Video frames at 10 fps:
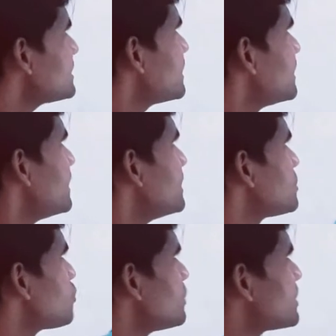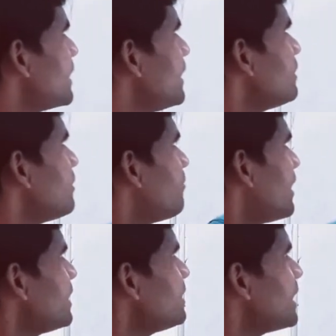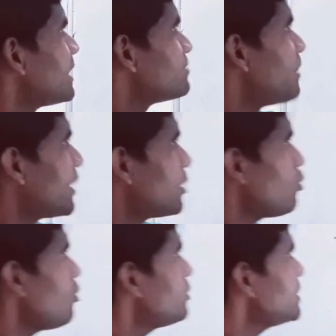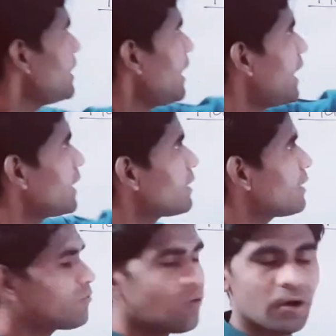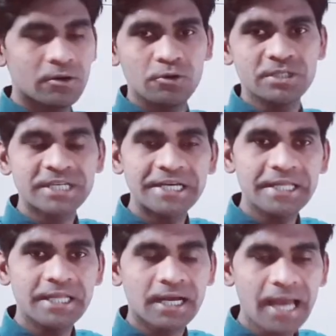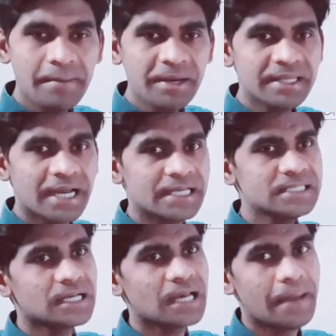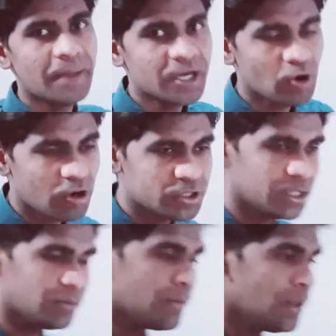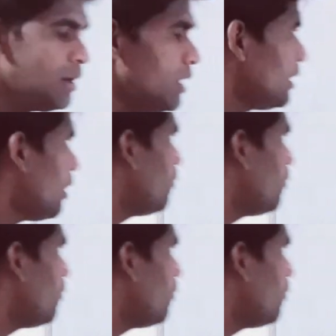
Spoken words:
studies to study the weather, that is meteorology, and to study the climate, that is climatology. Now,